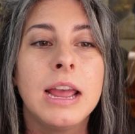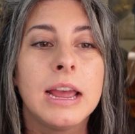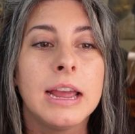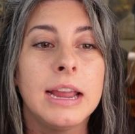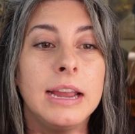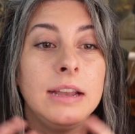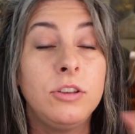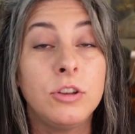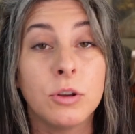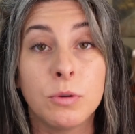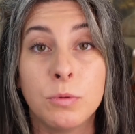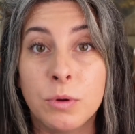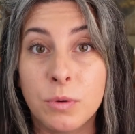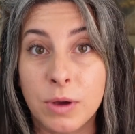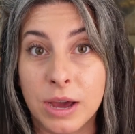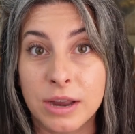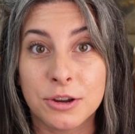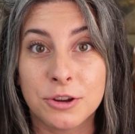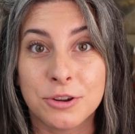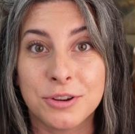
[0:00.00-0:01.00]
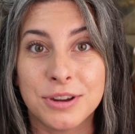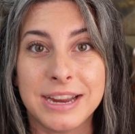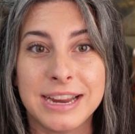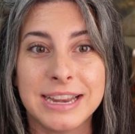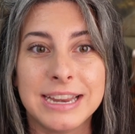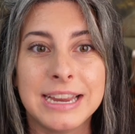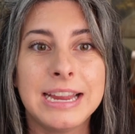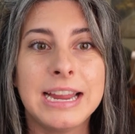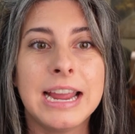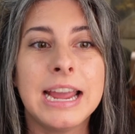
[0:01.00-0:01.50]
I don't know how to
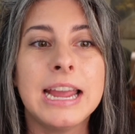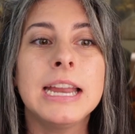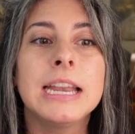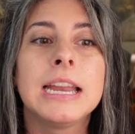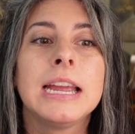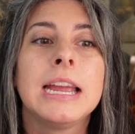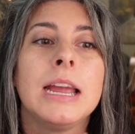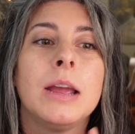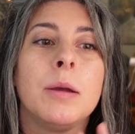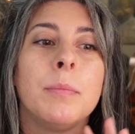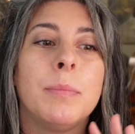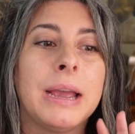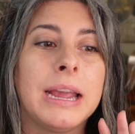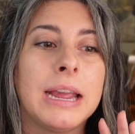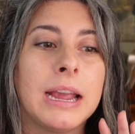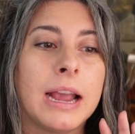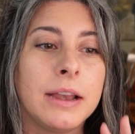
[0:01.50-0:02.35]
create it yet, but